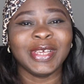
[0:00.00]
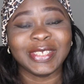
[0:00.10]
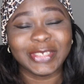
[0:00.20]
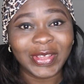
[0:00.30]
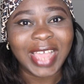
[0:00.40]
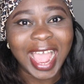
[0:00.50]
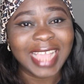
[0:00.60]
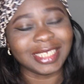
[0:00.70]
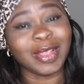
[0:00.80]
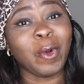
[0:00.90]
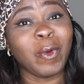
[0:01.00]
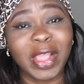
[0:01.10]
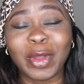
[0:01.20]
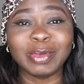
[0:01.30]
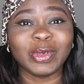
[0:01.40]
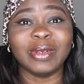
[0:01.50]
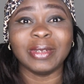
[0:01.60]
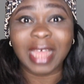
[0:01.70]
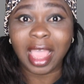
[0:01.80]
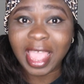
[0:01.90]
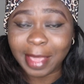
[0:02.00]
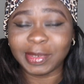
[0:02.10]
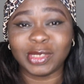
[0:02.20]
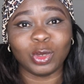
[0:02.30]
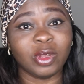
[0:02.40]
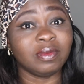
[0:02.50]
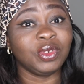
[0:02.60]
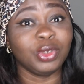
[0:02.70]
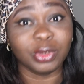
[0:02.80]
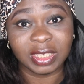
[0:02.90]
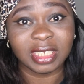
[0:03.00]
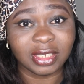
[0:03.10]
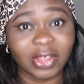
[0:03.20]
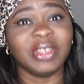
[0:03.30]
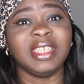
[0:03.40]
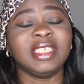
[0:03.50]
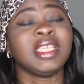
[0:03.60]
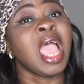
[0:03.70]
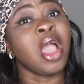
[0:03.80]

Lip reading: So guys, welcome to another episode of Juicy Sundays.